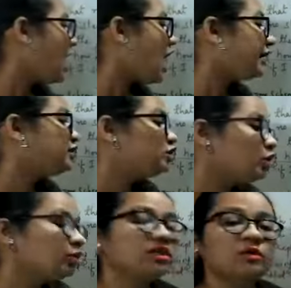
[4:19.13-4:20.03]
I
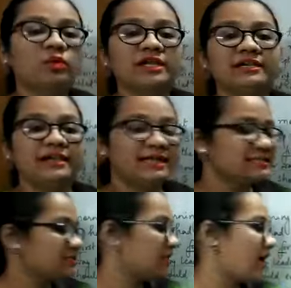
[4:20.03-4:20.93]
took the one
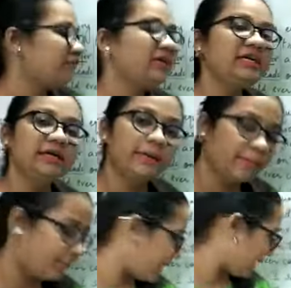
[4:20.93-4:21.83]
less travelled
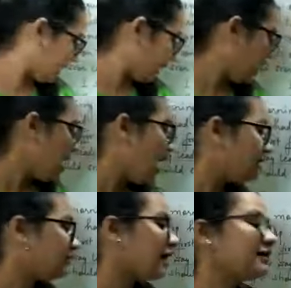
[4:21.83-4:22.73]
by,
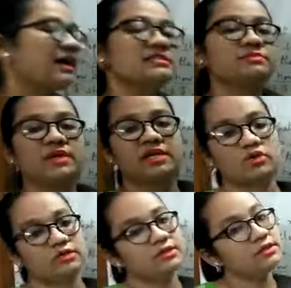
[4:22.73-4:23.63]
and that has made
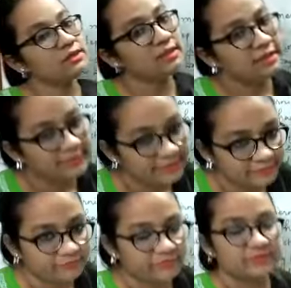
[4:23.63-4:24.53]
all the
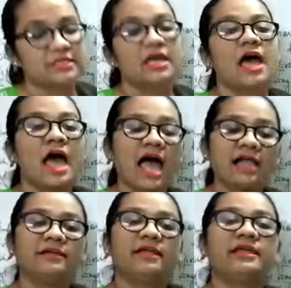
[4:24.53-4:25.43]
difference.
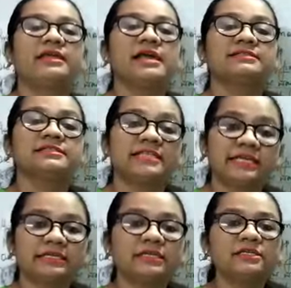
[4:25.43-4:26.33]
And he has
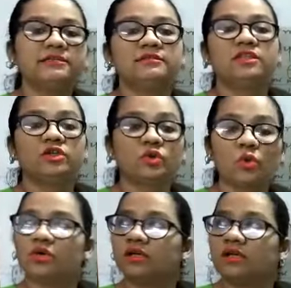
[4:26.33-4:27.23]
taken the
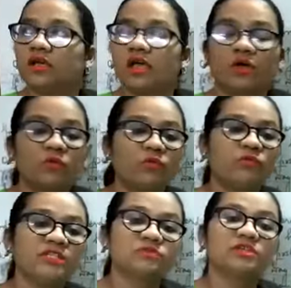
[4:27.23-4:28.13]
road
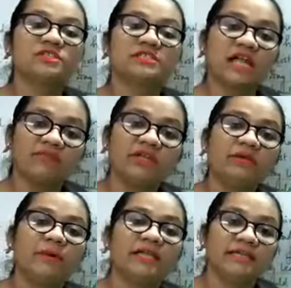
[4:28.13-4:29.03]
which was travelled
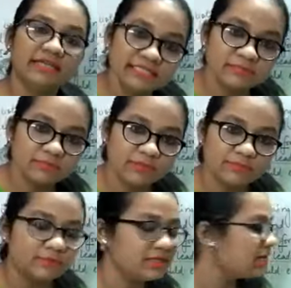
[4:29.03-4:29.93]
by less
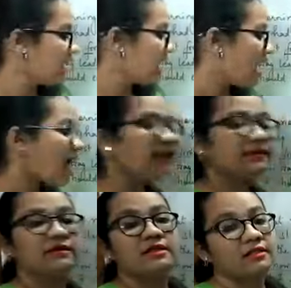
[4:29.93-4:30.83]
people, and
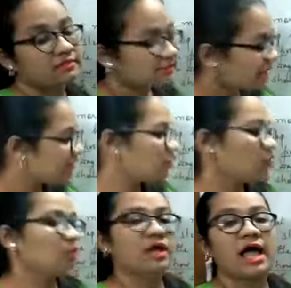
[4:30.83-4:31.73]
that
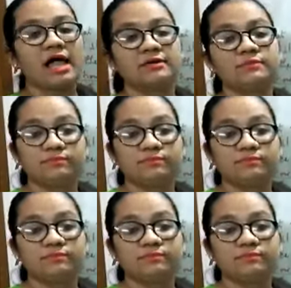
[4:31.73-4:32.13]
road had